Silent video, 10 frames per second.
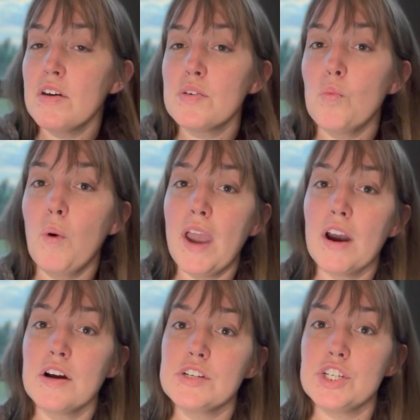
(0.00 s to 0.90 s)

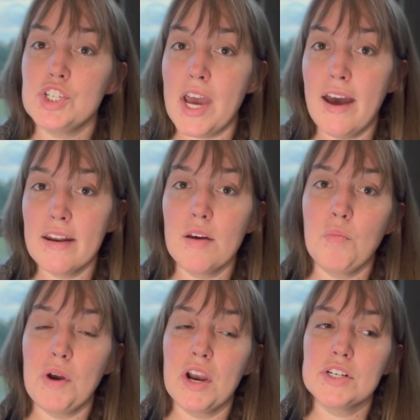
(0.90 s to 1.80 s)
where to chat and
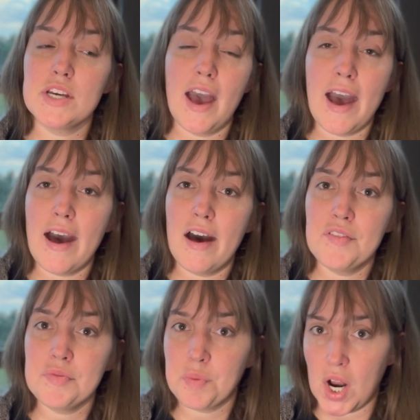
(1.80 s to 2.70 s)
where to have
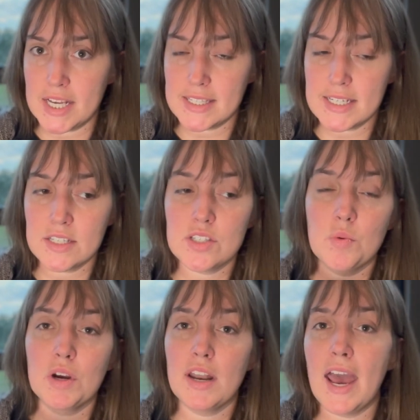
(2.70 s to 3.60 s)
prizes. So
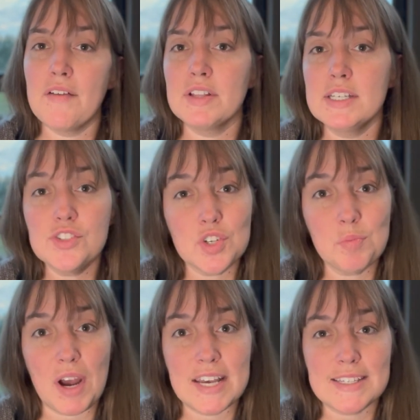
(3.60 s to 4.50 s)
we're going to have at least 2
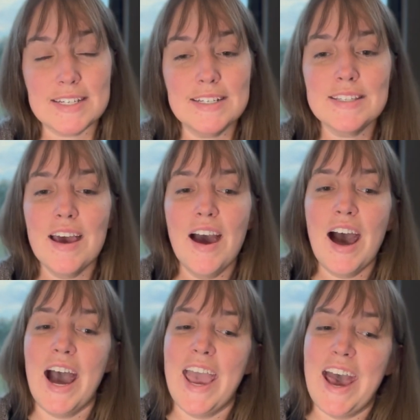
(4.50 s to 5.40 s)
prizes.
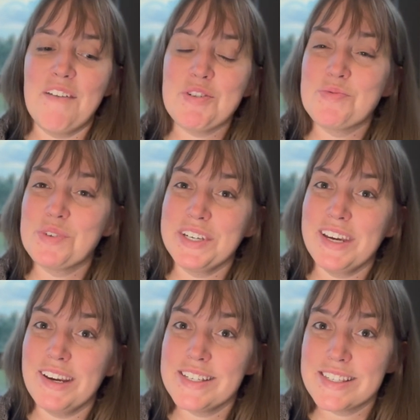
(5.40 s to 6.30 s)
I have a really
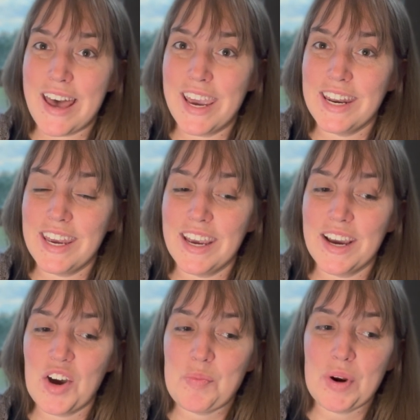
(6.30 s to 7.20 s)
exciting
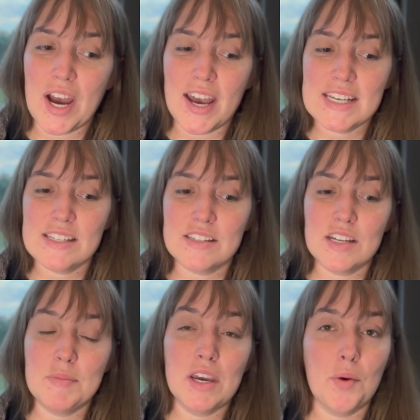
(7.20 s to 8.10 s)
prize that's
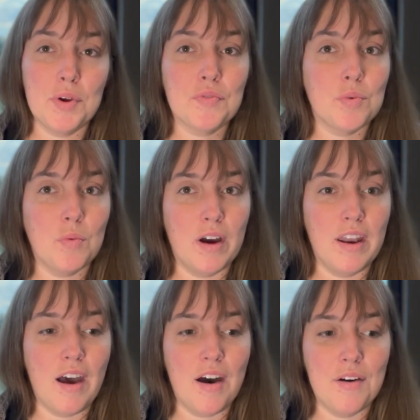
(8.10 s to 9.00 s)
going to be coming for one
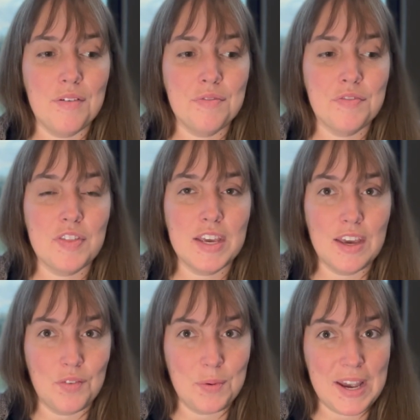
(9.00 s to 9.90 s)
of the
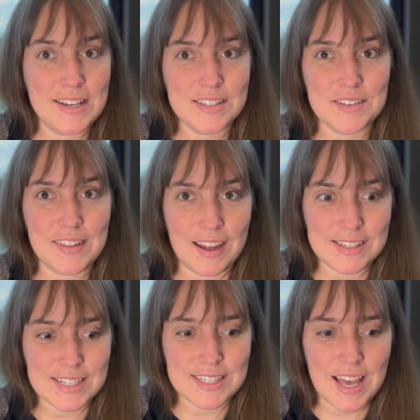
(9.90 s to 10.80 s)
giveaways, so that's
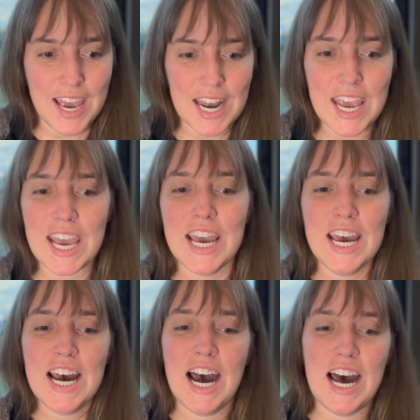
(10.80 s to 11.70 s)
exciting.
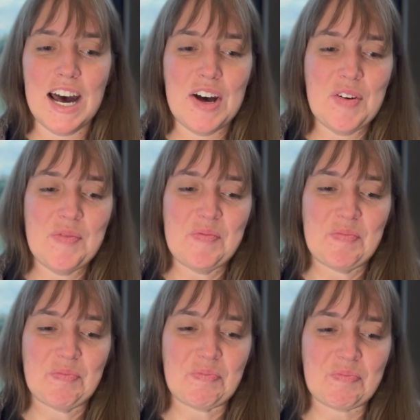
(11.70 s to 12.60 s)

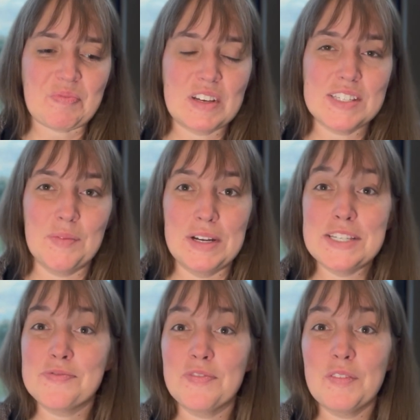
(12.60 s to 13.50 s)
Someone is
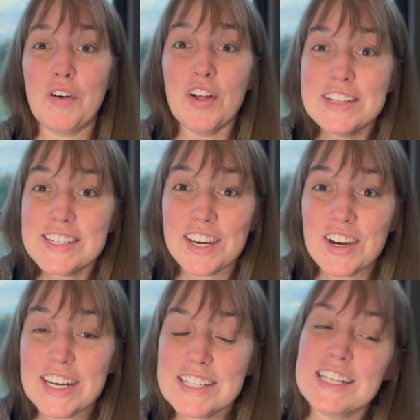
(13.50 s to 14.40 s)

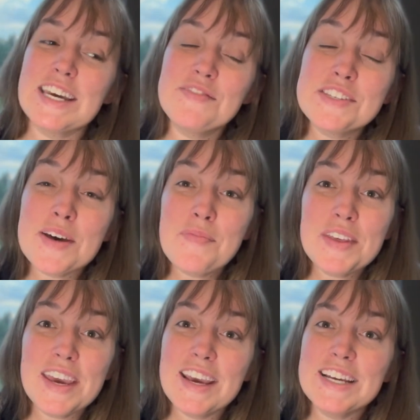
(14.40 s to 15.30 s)
volunteering to gift
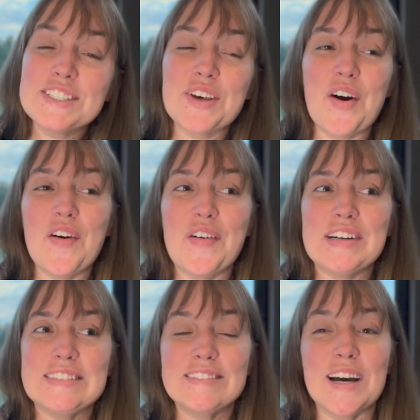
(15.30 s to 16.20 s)
something, so
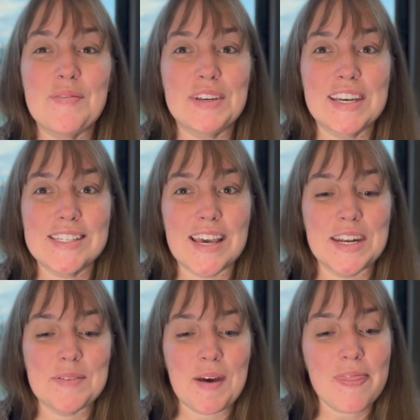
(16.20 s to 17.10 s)
I'm really
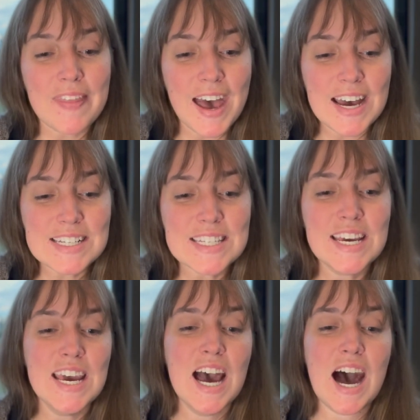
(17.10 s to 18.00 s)
excited about that.
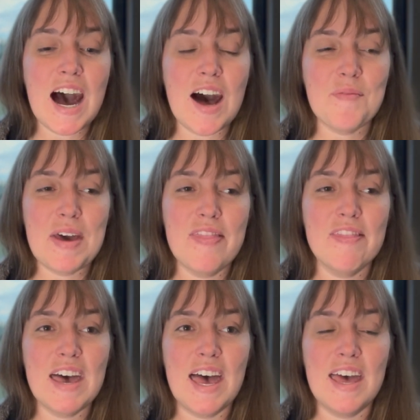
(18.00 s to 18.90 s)
And
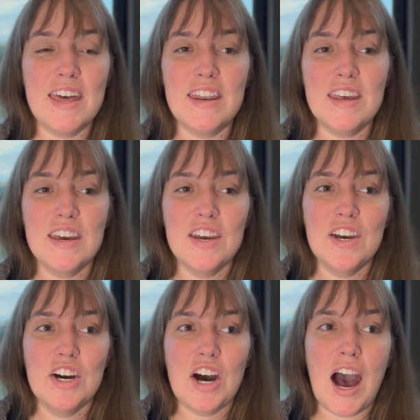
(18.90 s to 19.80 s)
then
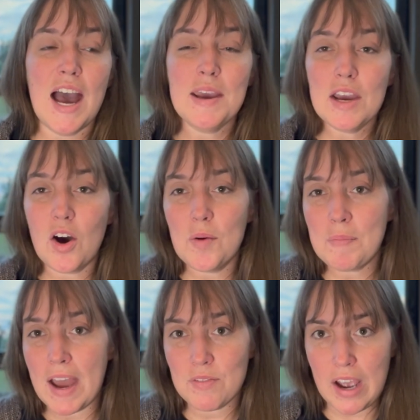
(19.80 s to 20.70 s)
I, on
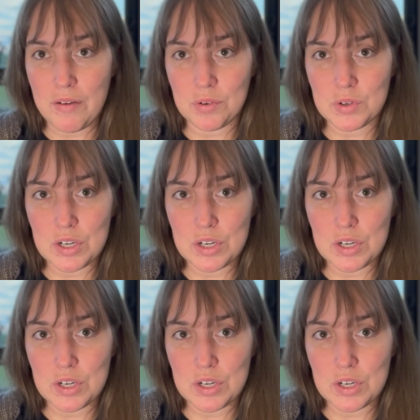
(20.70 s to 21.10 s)
my Ravelry